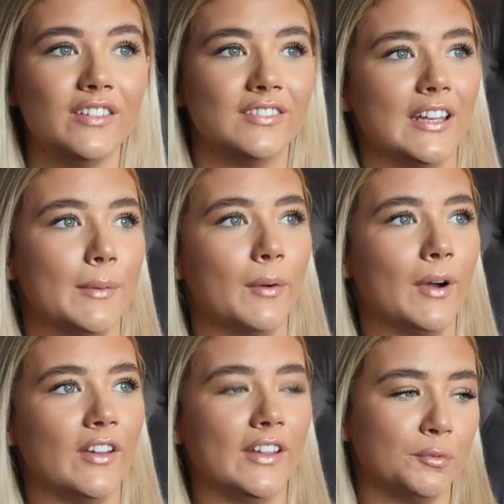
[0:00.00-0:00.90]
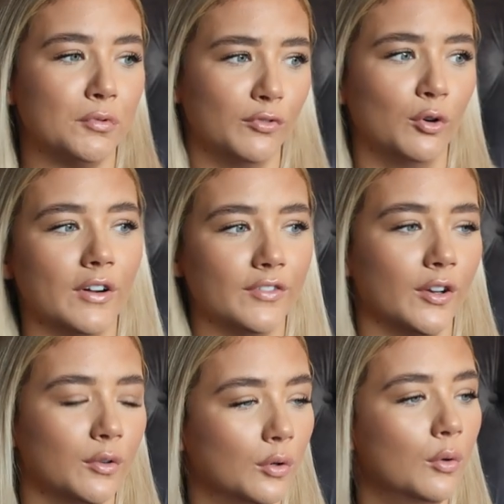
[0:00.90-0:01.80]
funny about wearing things before I've
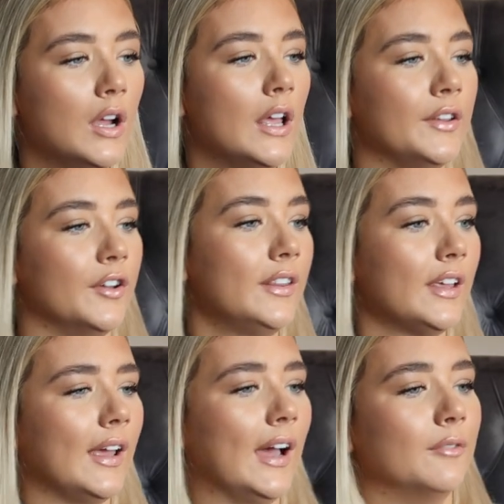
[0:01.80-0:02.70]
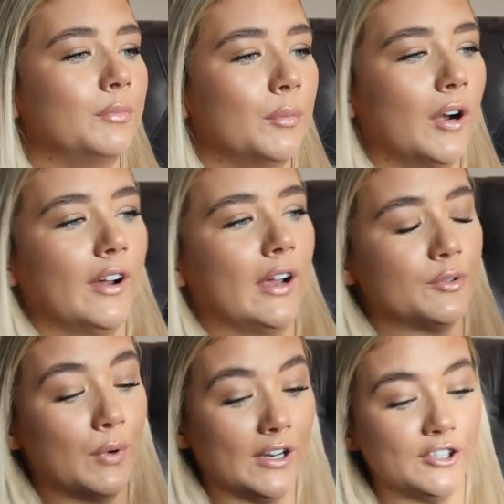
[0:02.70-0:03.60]
done a haul. The only thing I have been wearing,
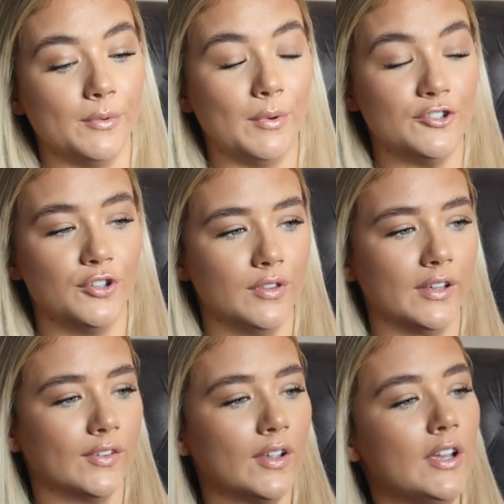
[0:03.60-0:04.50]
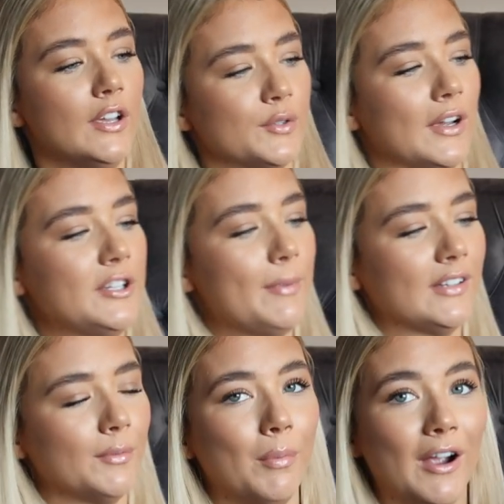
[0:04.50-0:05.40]
well, actually I've been wearing two things. So I actually
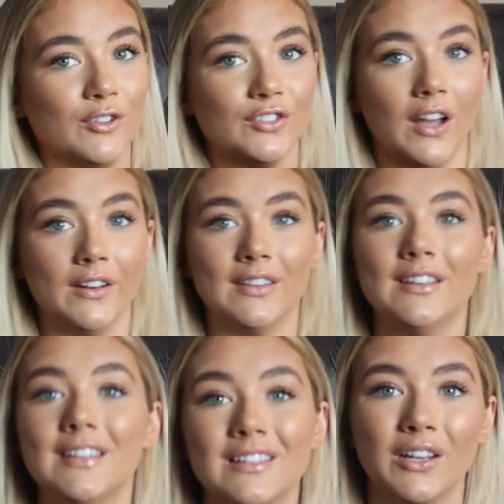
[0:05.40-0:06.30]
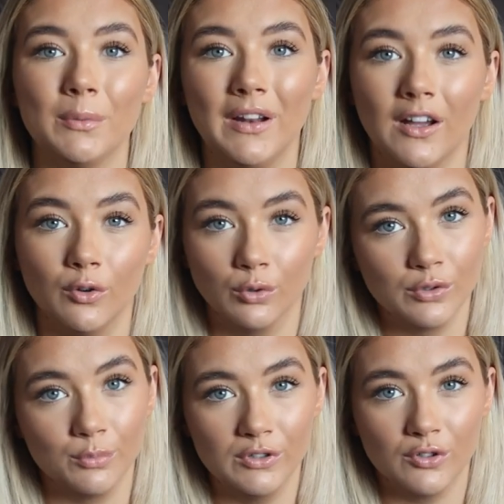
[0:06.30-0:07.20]
picked up a pair of sliders. This is going to be like an
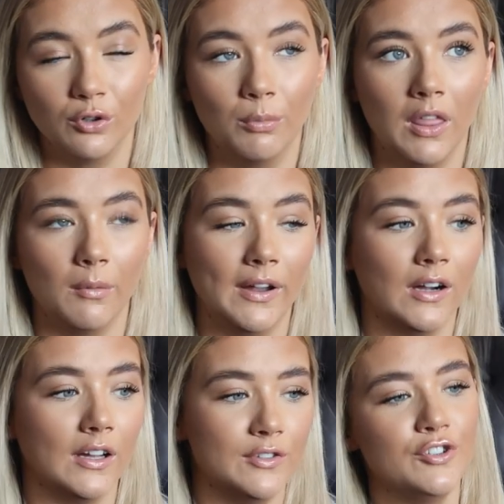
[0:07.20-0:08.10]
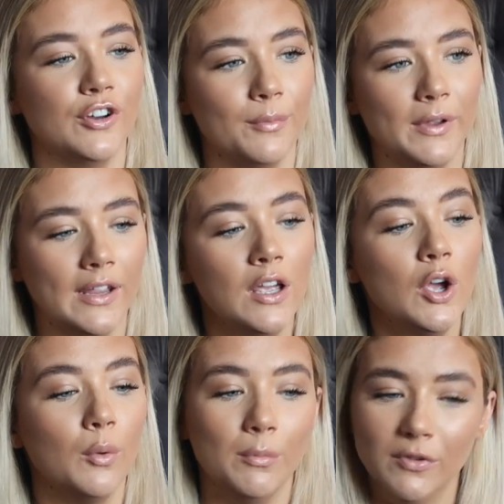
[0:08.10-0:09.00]
autumn winter haul, by the way, guys. You know me,
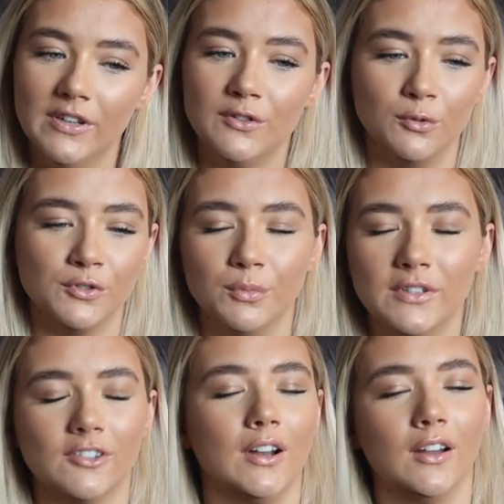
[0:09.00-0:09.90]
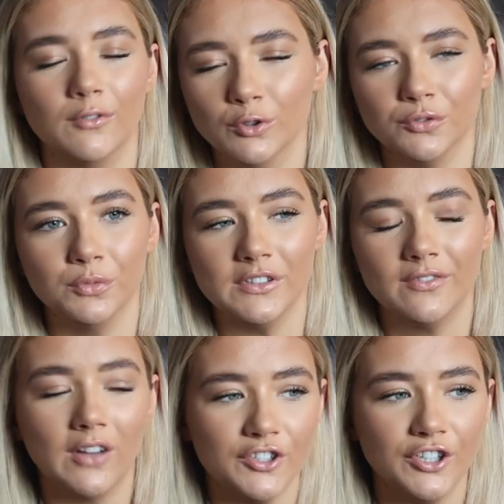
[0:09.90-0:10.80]
we're moving into autumn winter, I love autumn
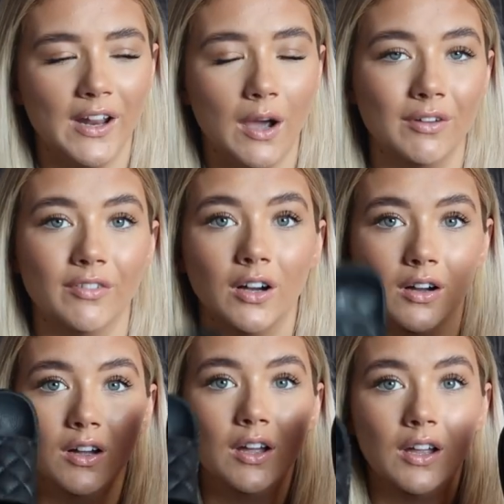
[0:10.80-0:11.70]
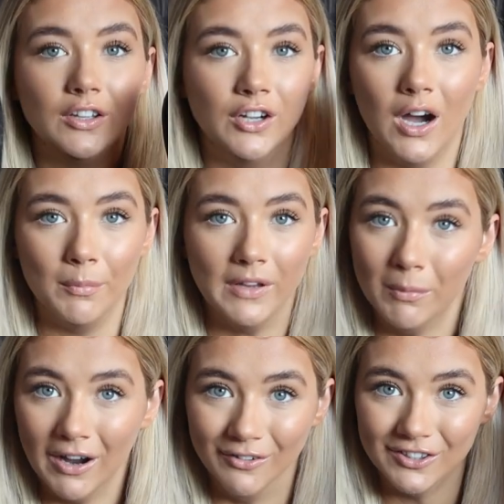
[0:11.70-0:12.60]
winter fashion. However, you can't beat
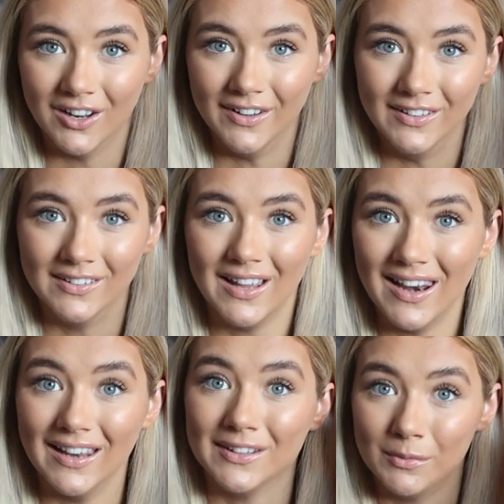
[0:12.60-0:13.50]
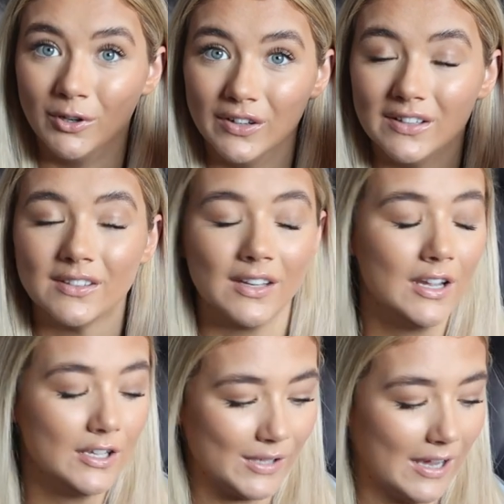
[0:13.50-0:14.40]
a pair of sliders, let's be honest.
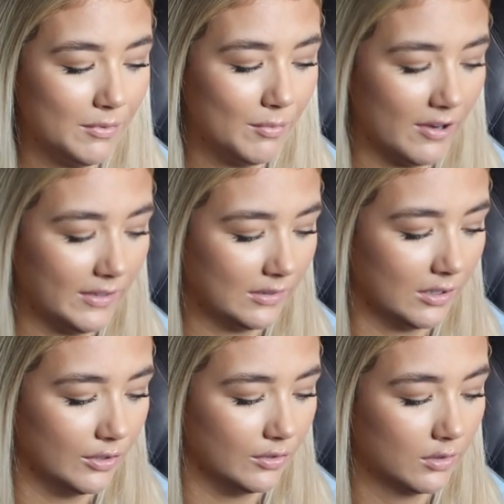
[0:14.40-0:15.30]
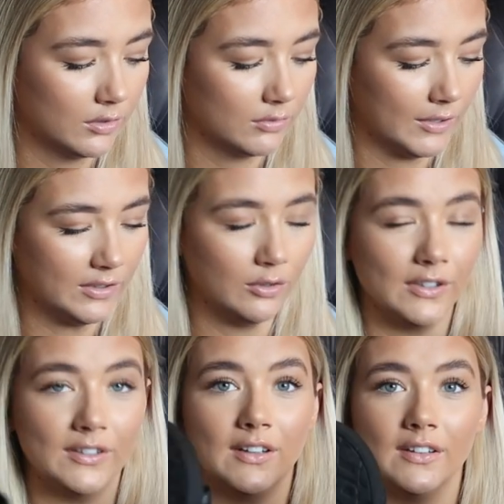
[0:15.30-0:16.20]
So I have been wearing these loads. I've still
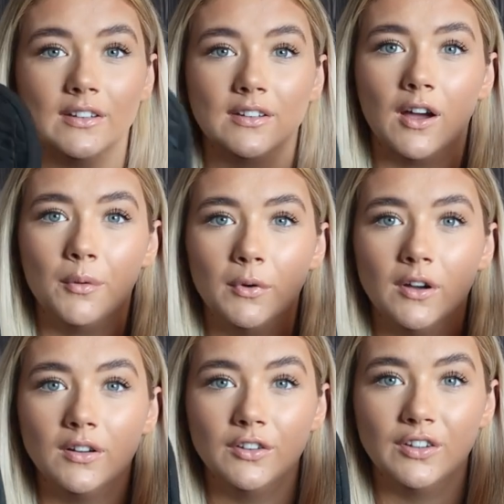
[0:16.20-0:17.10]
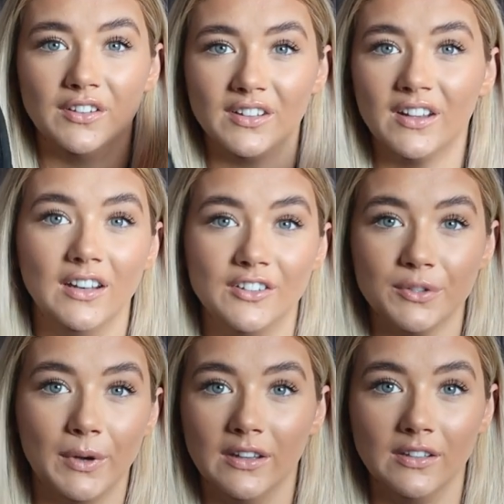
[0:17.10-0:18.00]
got the stickers inside, but you can see I
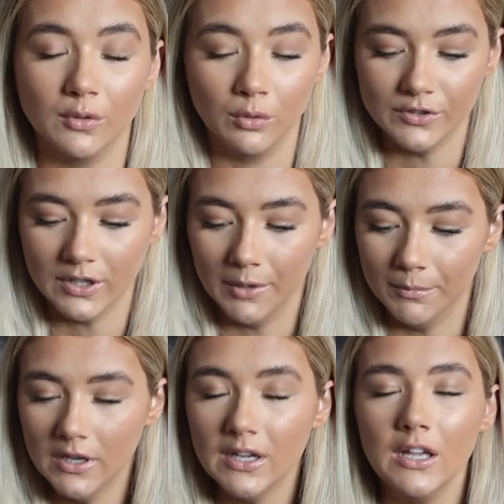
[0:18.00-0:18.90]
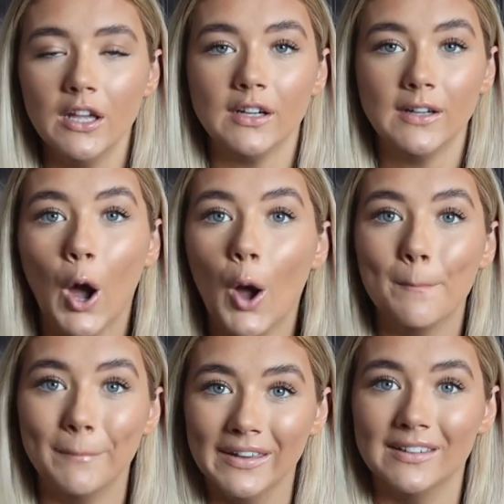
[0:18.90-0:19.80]
literally wear these all the time.
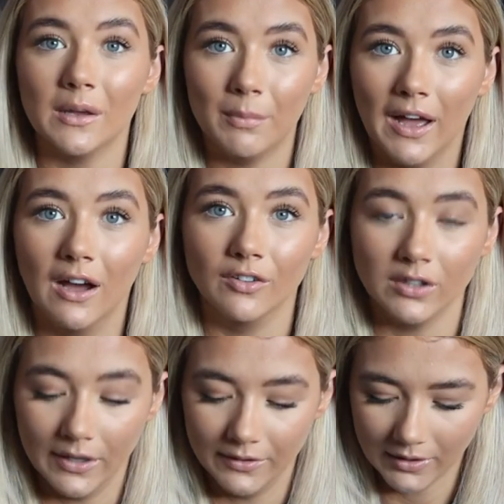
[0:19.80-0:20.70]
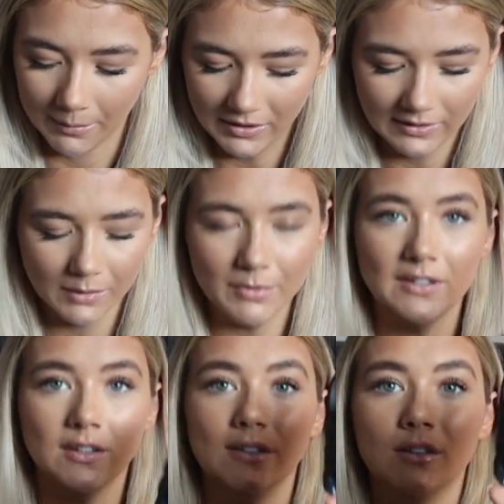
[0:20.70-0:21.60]
Can't beat a pair of sliders. I picked these up in
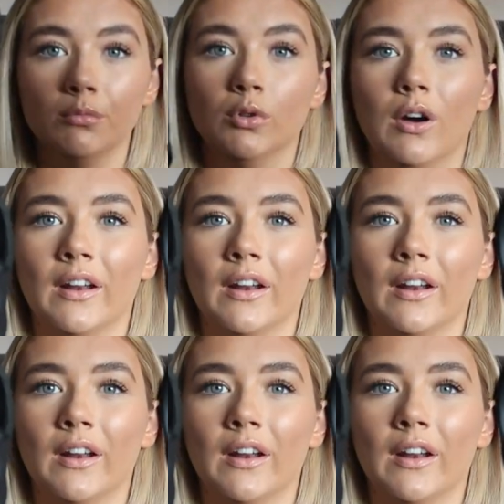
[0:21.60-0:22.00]
a size small,